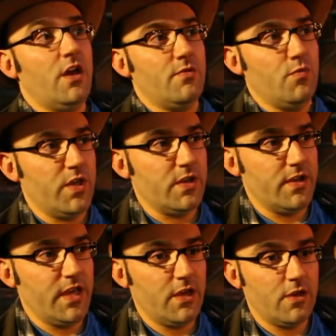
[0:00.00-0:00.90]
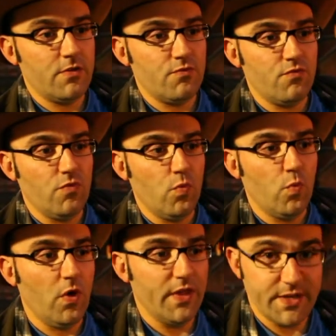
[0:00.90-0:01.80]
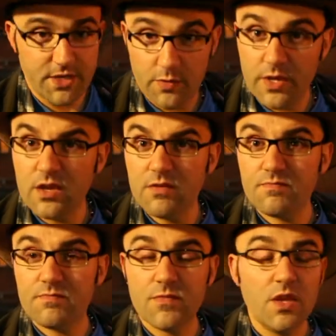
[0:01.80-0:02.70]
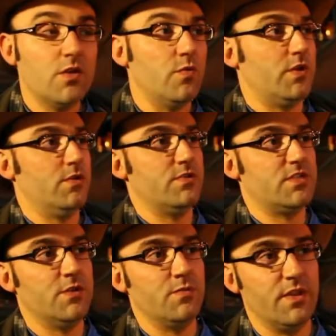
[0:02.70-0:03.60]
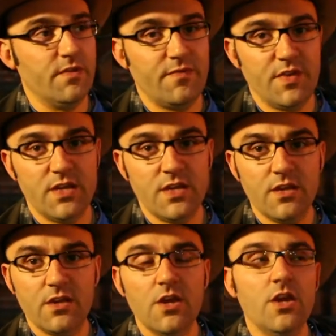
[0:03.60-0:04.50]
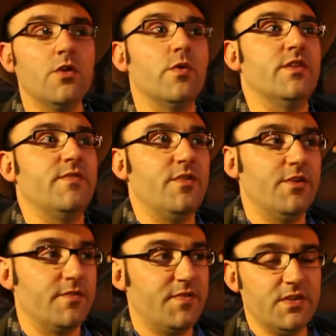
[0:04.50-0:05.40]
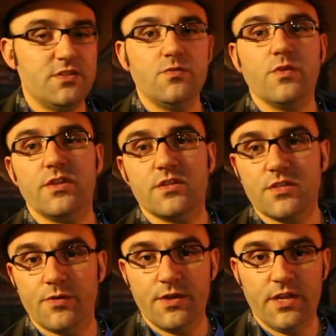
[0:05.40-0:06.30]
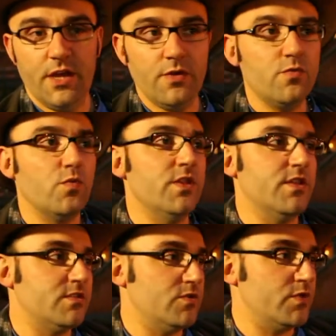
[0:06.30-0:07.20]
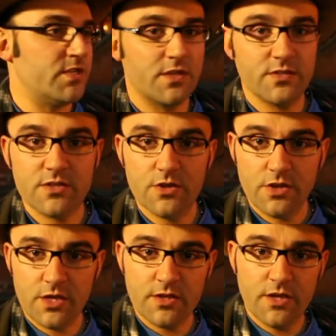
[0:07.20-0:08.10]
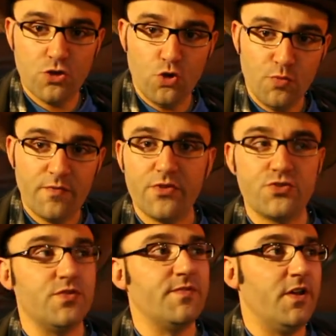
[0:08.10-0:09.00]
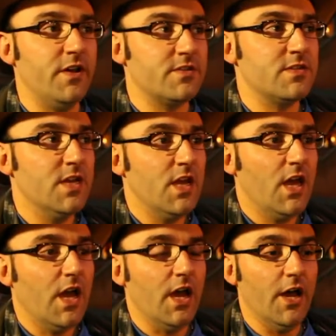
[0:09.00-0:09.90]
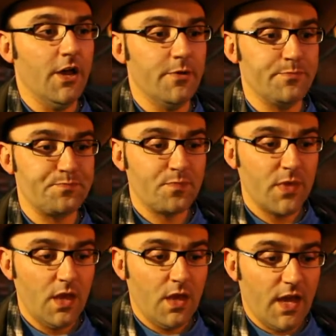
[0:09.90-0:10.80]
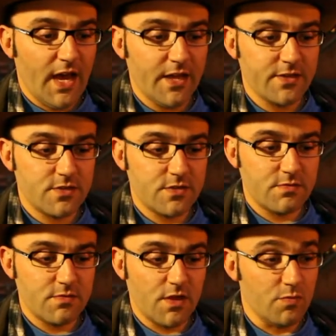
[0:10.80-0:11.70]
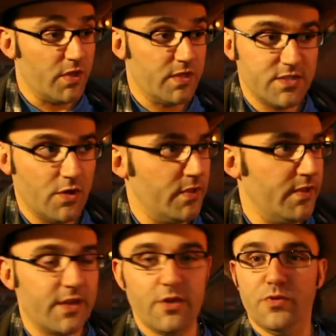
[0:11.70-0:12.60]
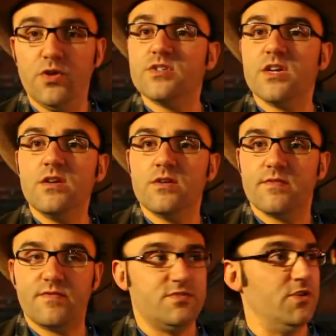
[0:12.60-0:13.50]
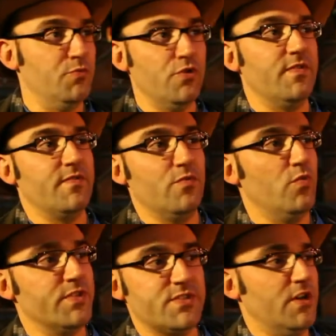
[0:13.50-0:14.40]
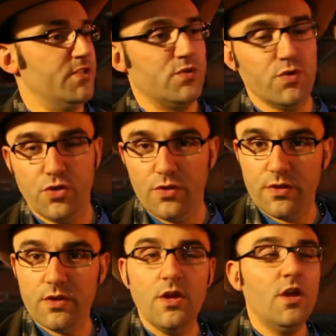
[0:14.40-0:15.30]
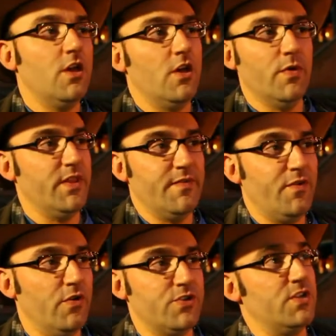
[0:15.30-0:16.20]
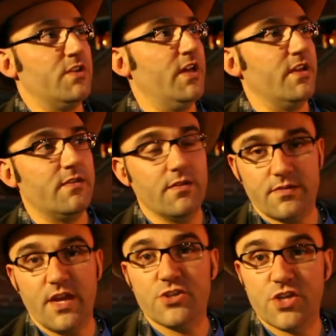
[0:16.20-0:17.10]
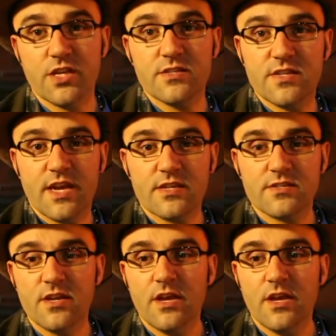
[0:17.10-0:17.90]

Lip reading: We can hear what they're doing, we can understand when they're feeding, when they're flying faster, when they're slowing down, when they're twisting and turning in their normal fluttery flight, and we can tell whether they're commuting, so moving from one site to another, and when they're foraging, catching insects.